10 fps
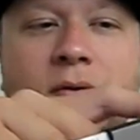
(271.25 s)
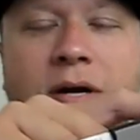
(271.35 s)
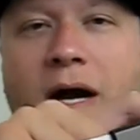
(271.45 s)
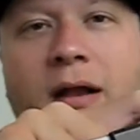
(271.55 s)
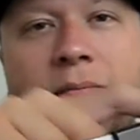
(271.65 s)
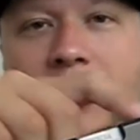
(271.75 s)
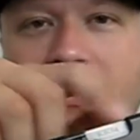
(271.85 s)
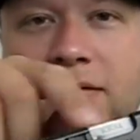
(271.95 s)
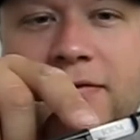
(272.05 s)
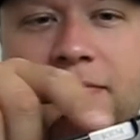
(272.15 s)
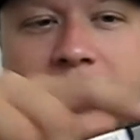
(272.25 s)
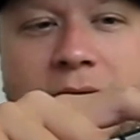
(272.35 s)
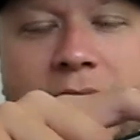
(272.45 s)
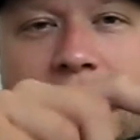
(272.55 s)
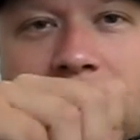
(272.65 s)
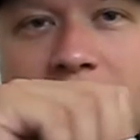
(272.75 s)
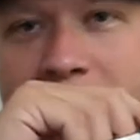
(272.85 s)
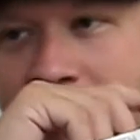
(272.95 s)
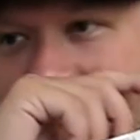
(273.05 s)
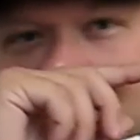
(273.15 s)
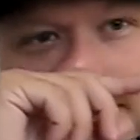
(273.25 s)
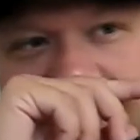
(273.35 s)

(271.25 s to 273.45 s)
cut barrels, meaning they're not